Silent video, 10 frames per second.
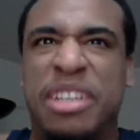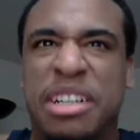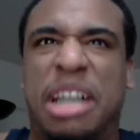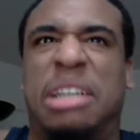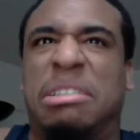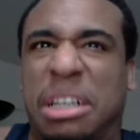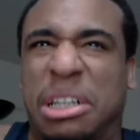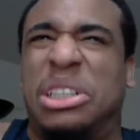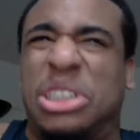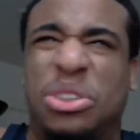I
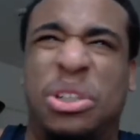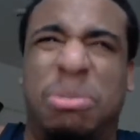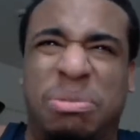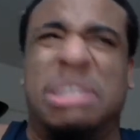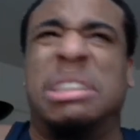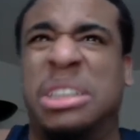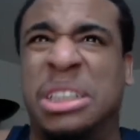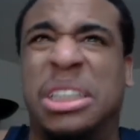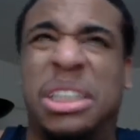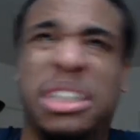got destroyed,
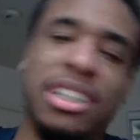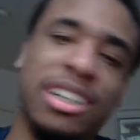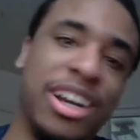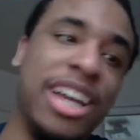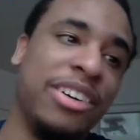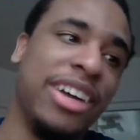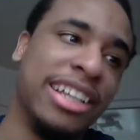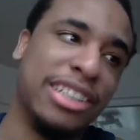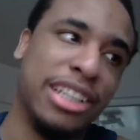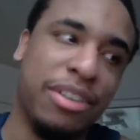and he get all
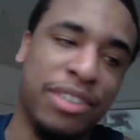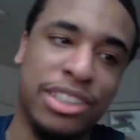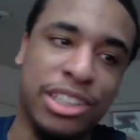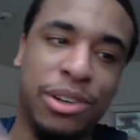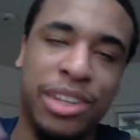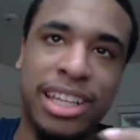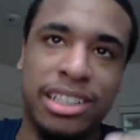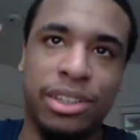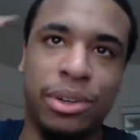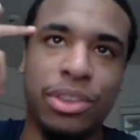angry and stuff. And so then he
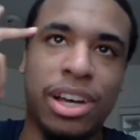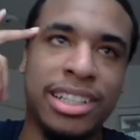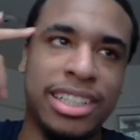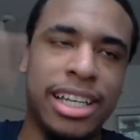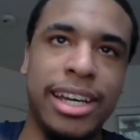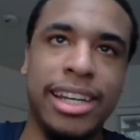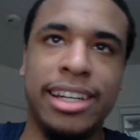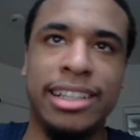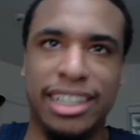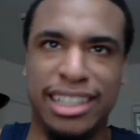has a little thought in his
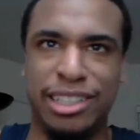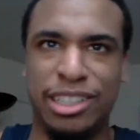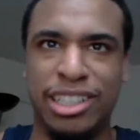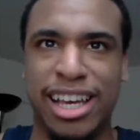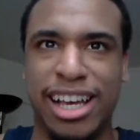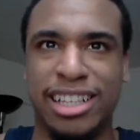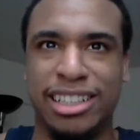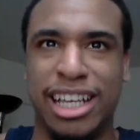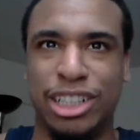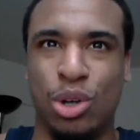head. He's like,
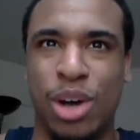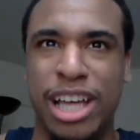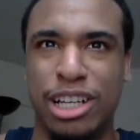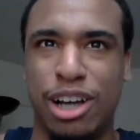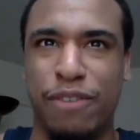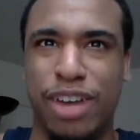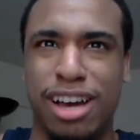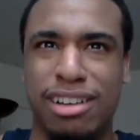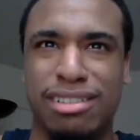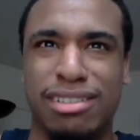yes, let your anger
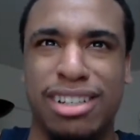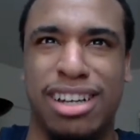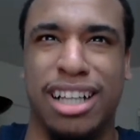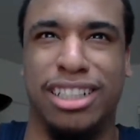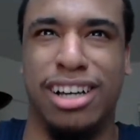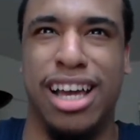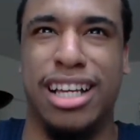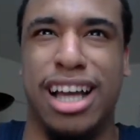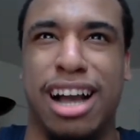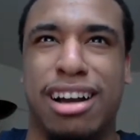flow, let your
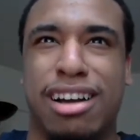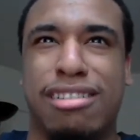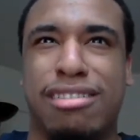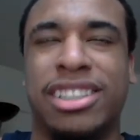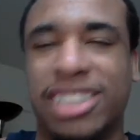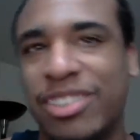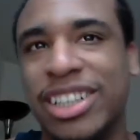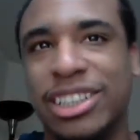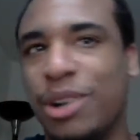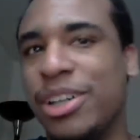anger go. And so I
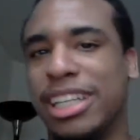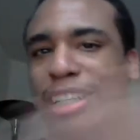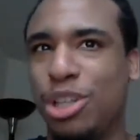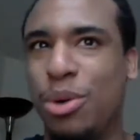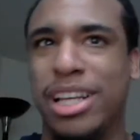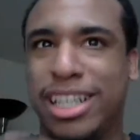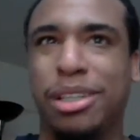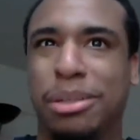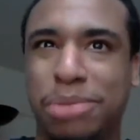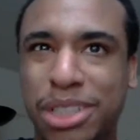mean, so he's like, do it,
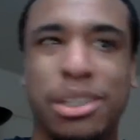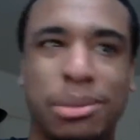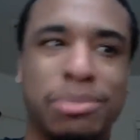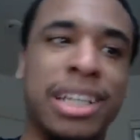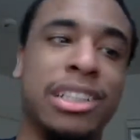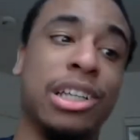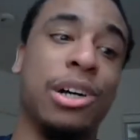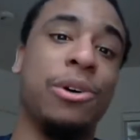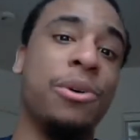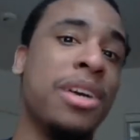kill him, get him. And
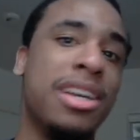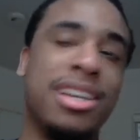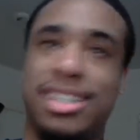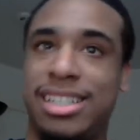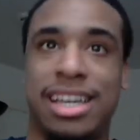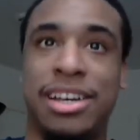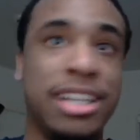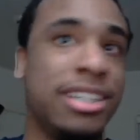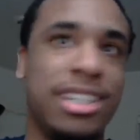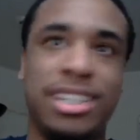so, yeah,
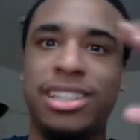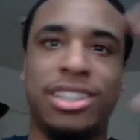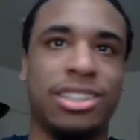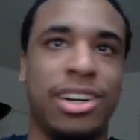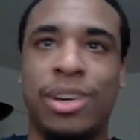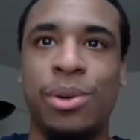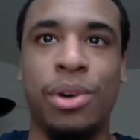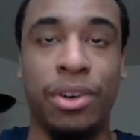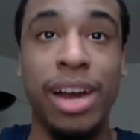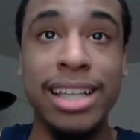he just started
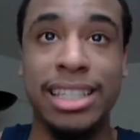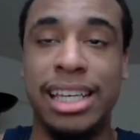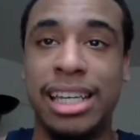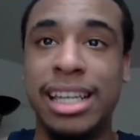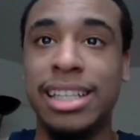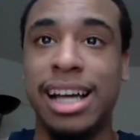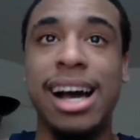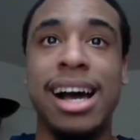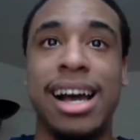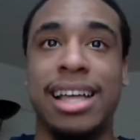going crazy, and his
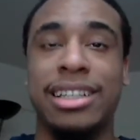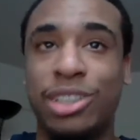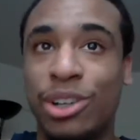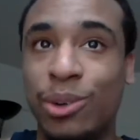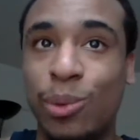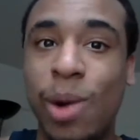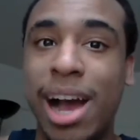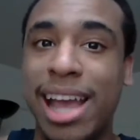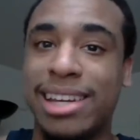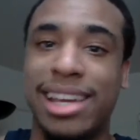eyes turned
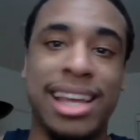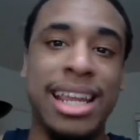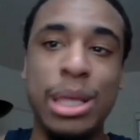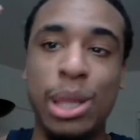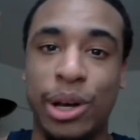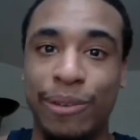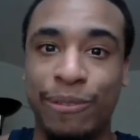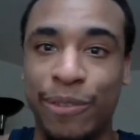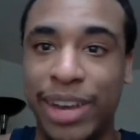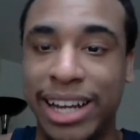white, and he
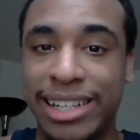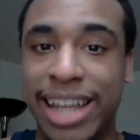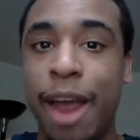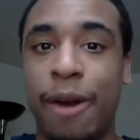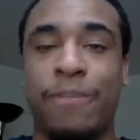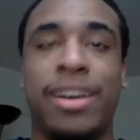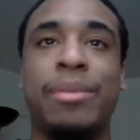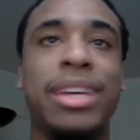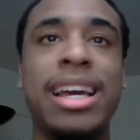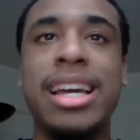looked freaking terrified.
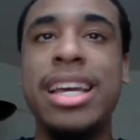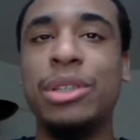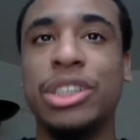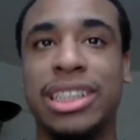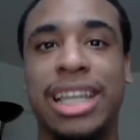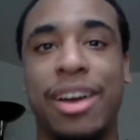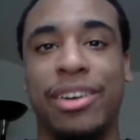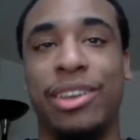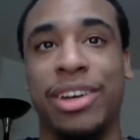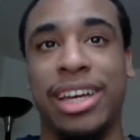I mean, he was
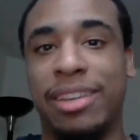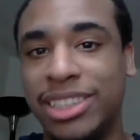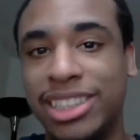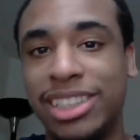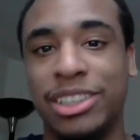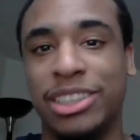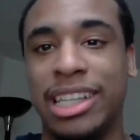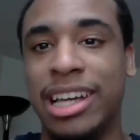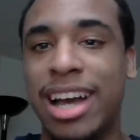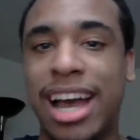scary looking. I mean,
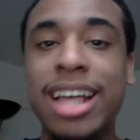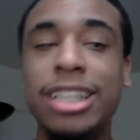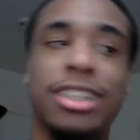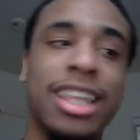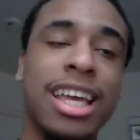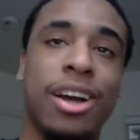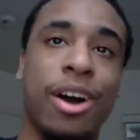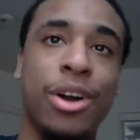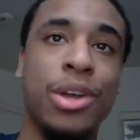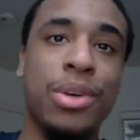seriously, I didn't think
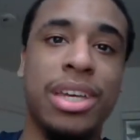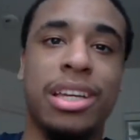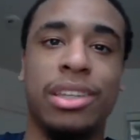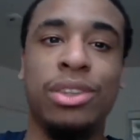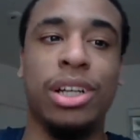Haruyuki can look